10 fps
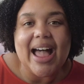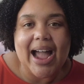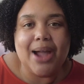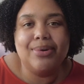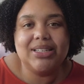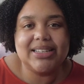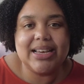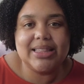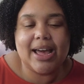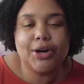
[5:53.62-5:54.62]
I would
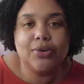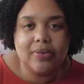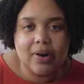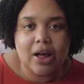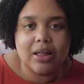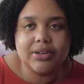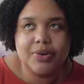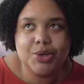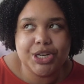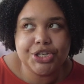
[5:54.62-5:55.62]
say that overall the
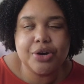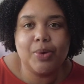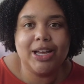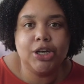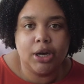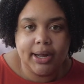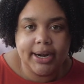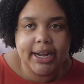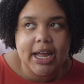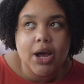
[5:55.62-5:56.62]
rotation went
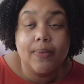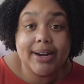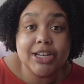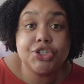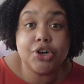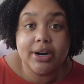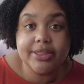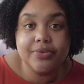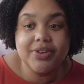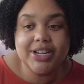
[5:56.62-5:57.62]
good. When I started
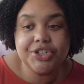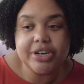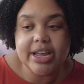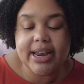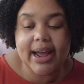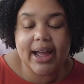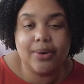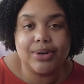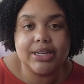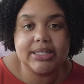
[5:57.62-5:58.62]
the rotation, I
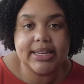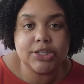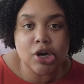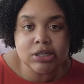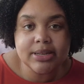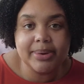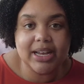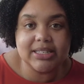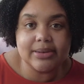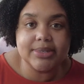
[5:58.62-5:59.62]
was exhausted
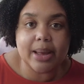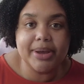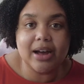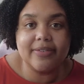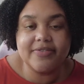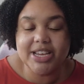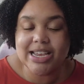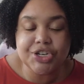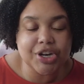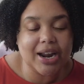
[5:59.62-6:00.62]
because I was coming off a
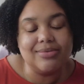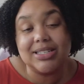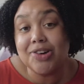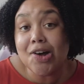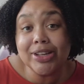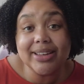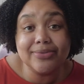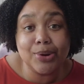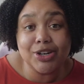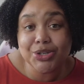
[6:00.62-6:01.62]
vacation. I was not looking
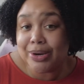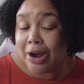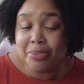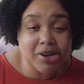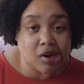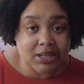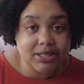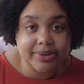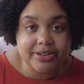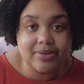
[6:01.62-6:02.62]
forward to it, I'll be honest
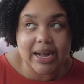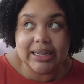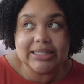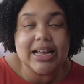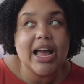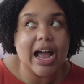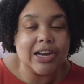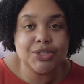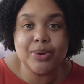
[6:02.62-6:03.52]
with you guys. I just